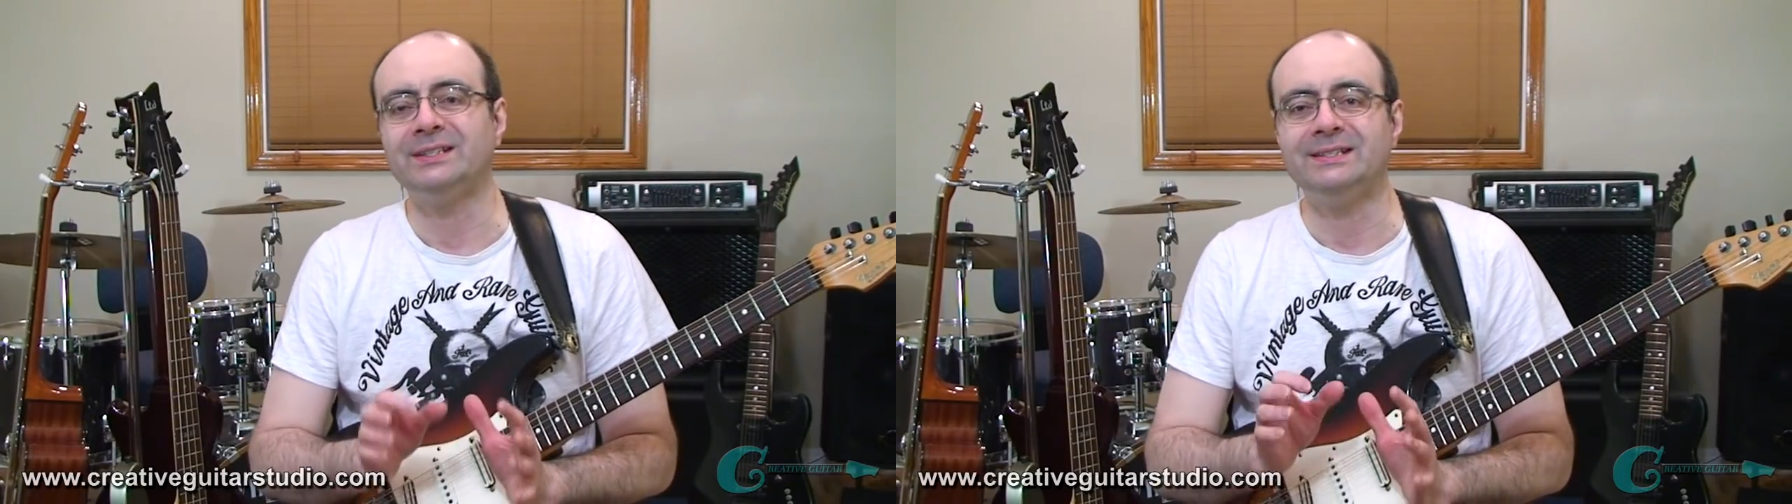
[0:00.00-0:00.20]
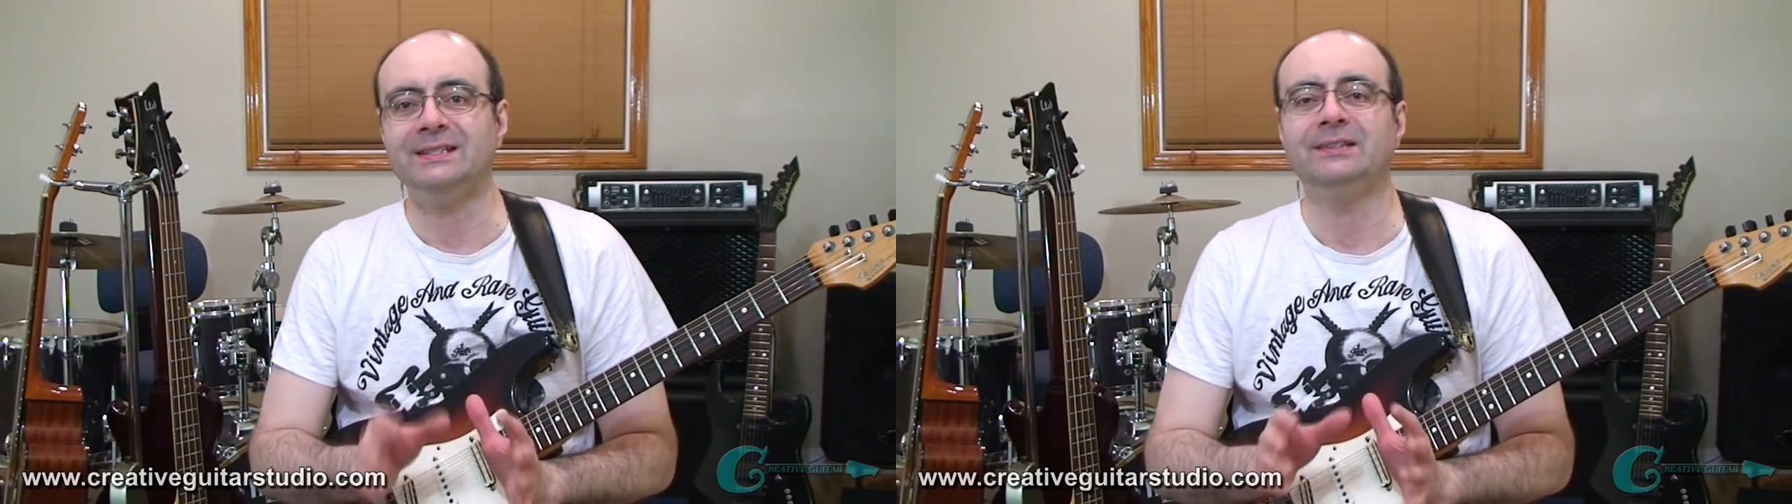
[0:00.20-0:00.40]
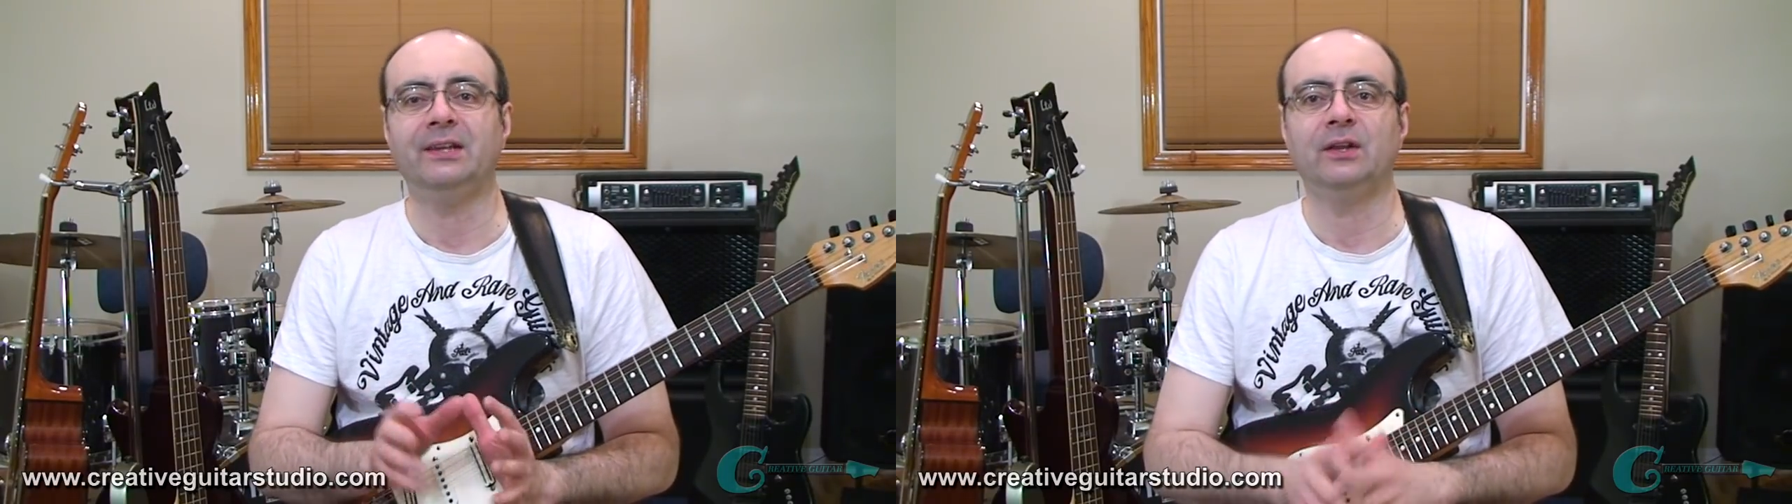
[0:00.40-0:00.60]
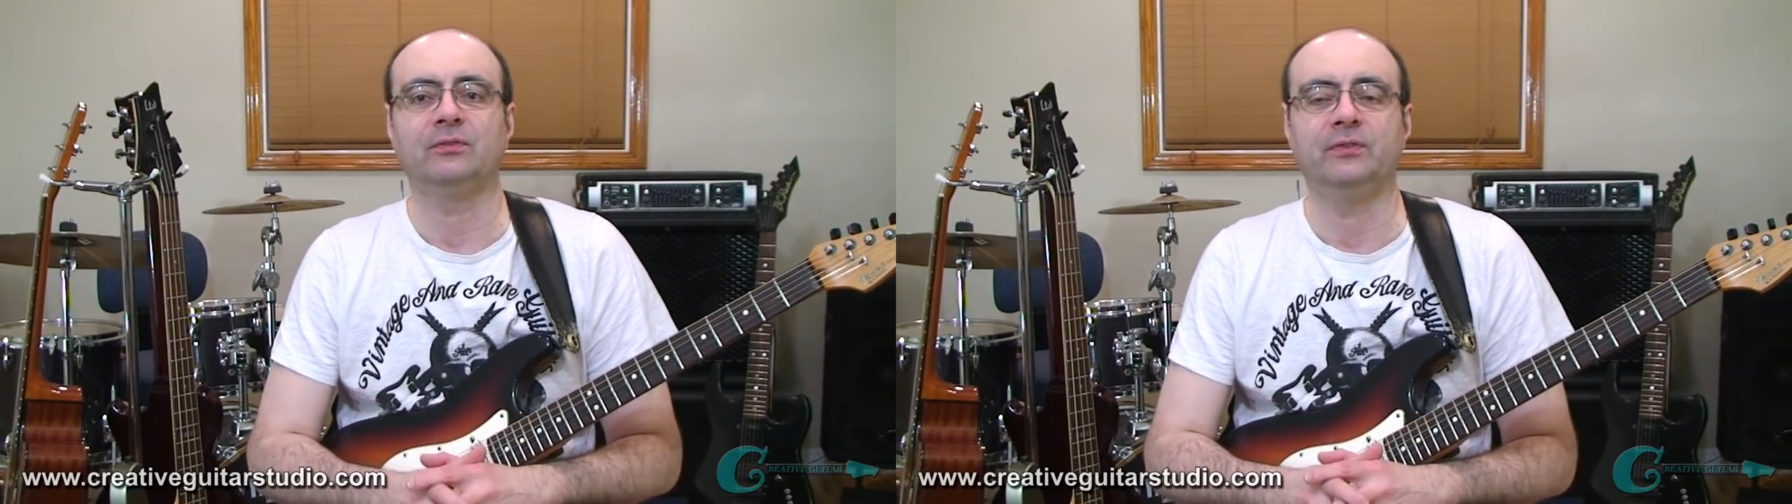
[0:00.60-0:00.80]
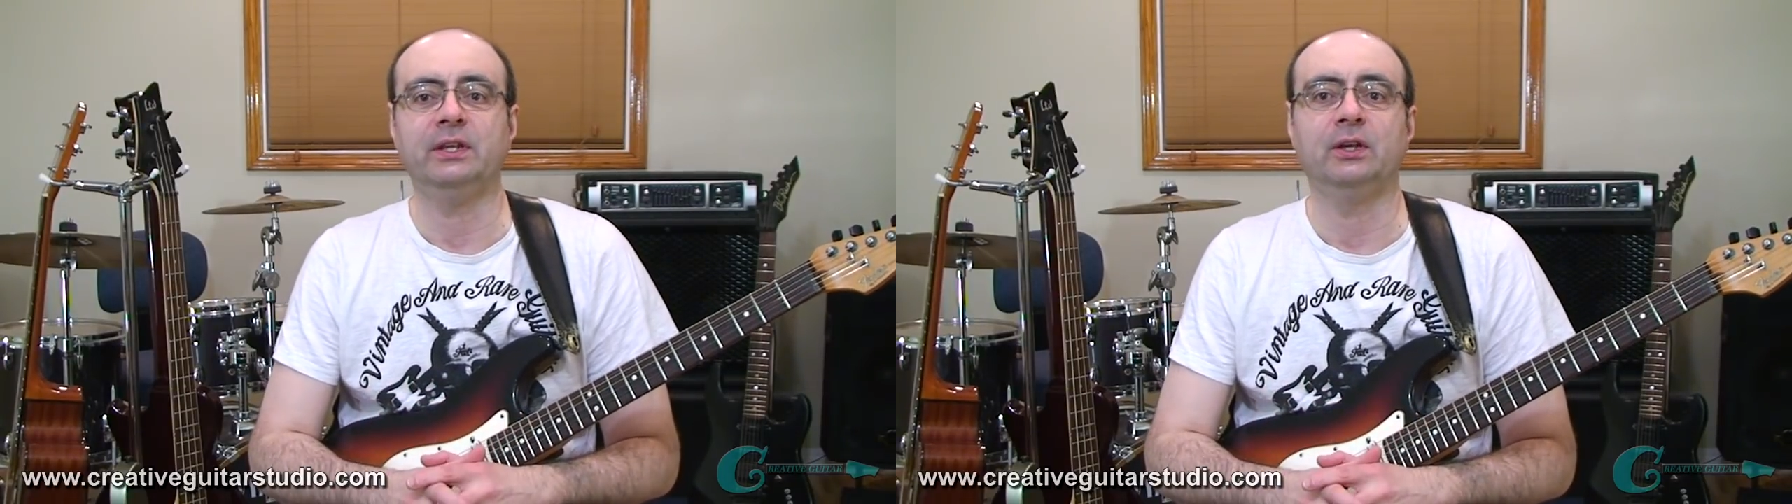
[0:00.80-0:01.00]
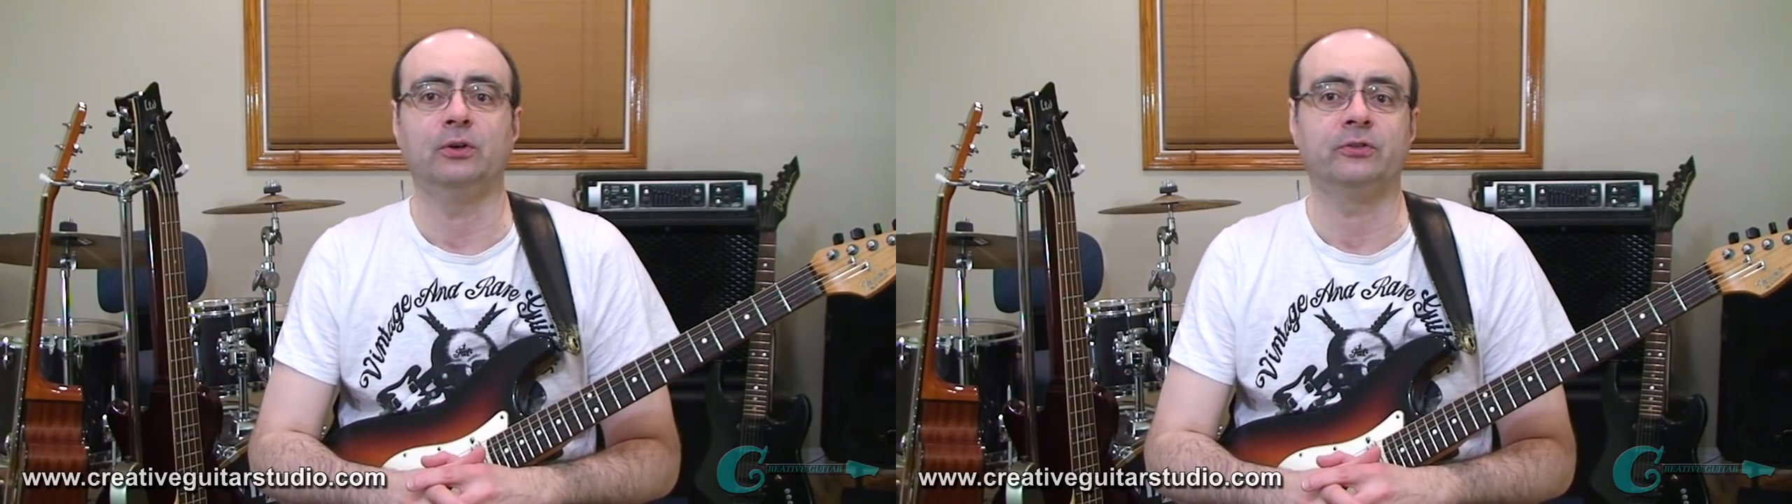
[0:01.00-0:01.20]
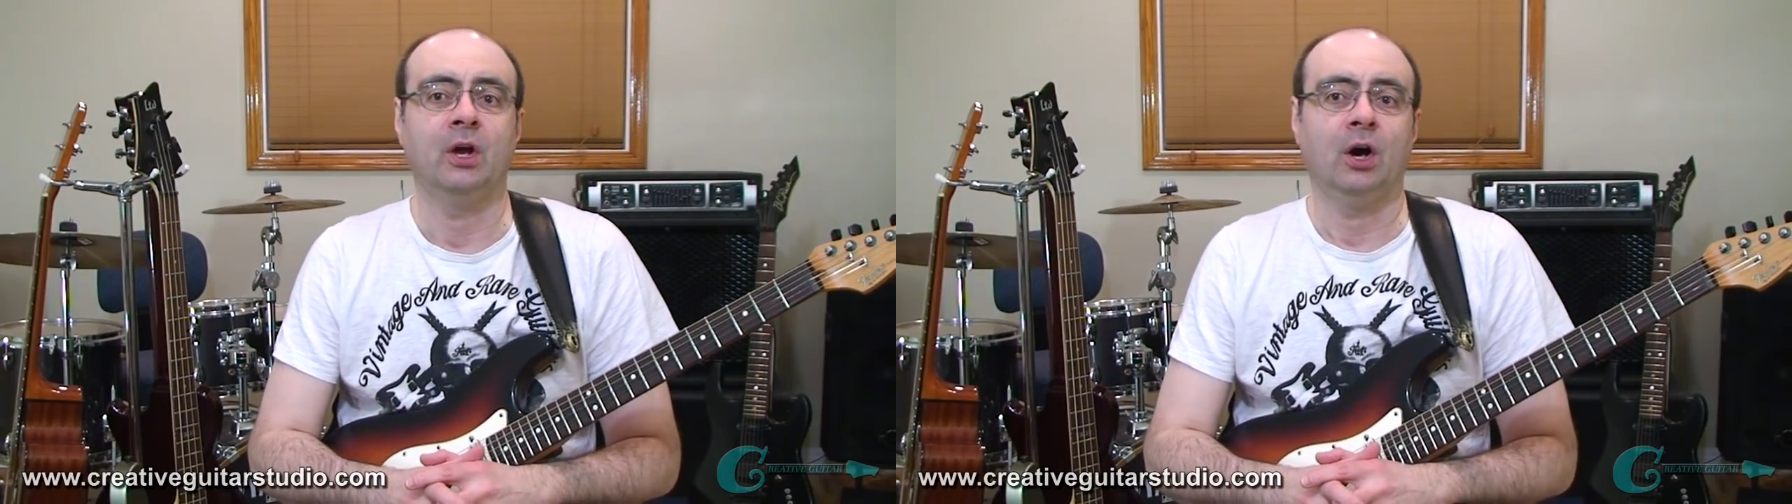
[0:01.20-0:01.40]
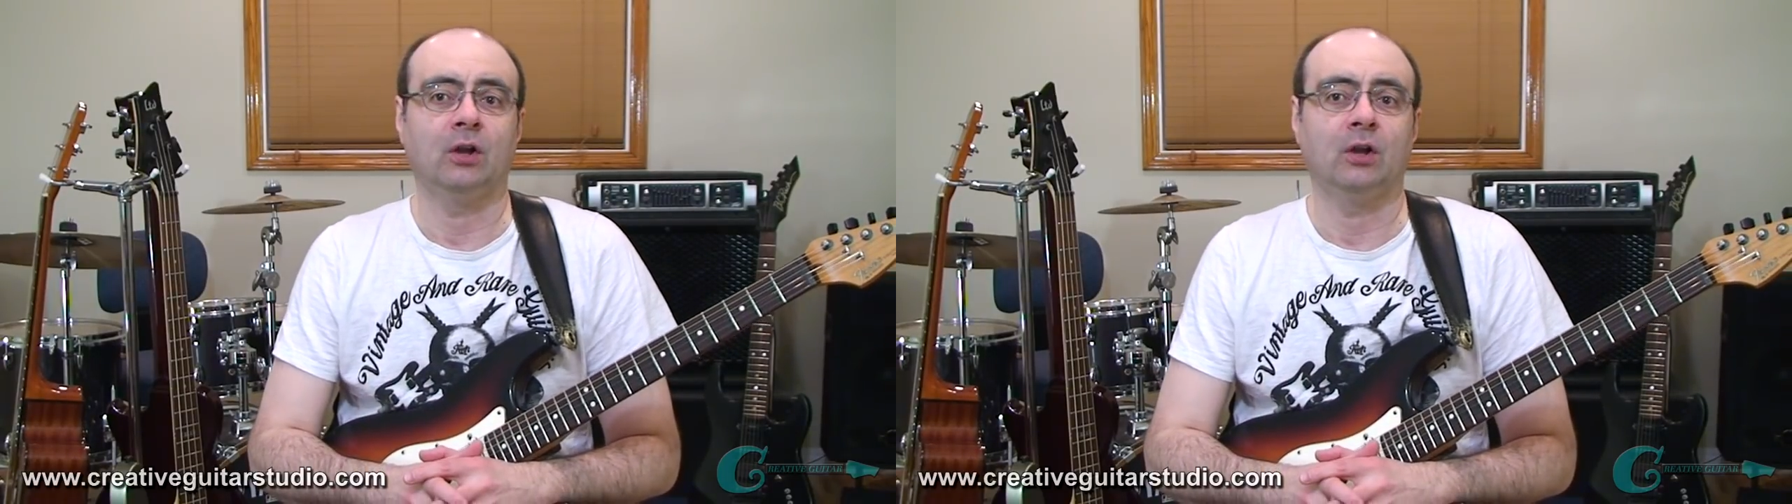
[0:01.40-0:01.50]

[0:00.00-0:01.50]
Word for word: detailed videos